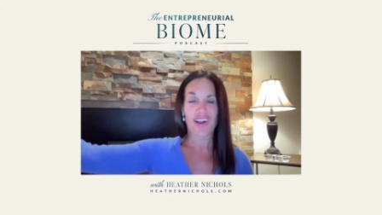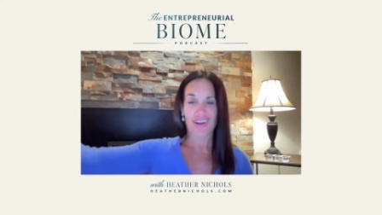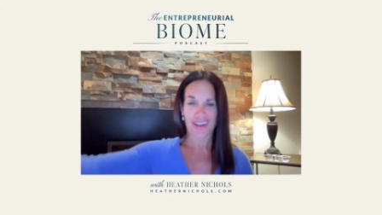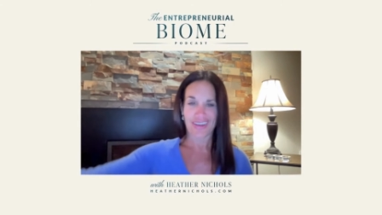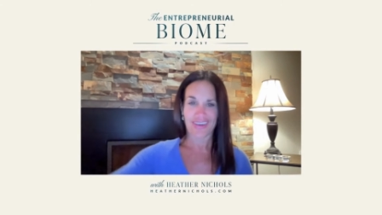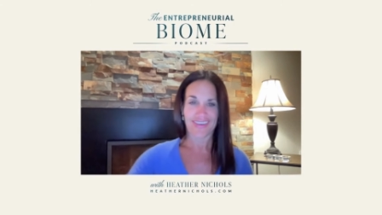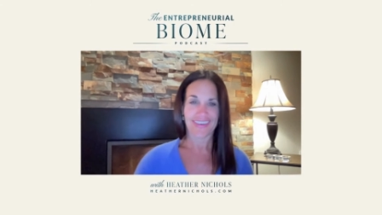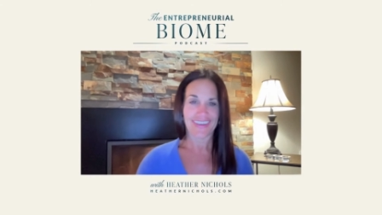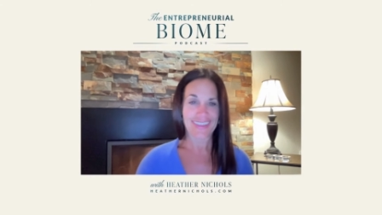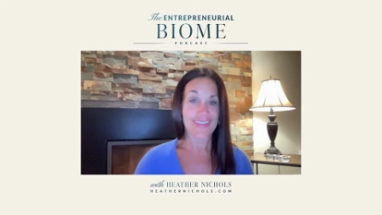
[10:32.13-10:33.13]
greater
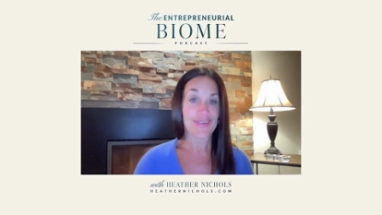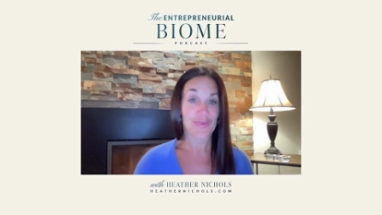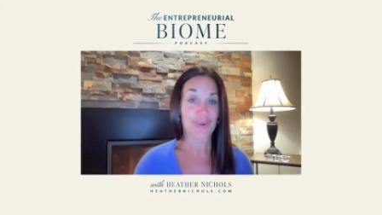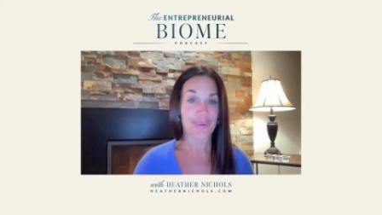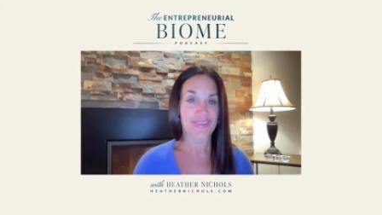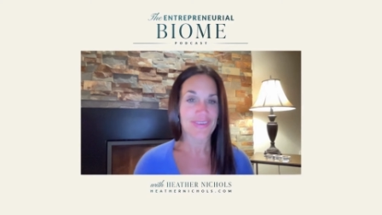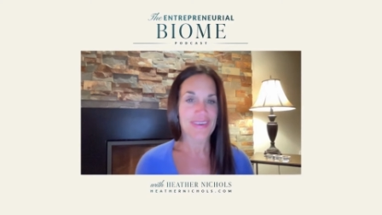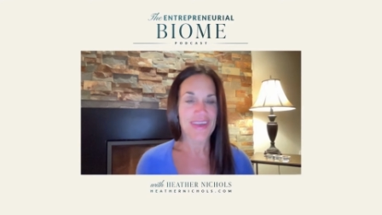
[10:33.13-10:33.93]
in the world,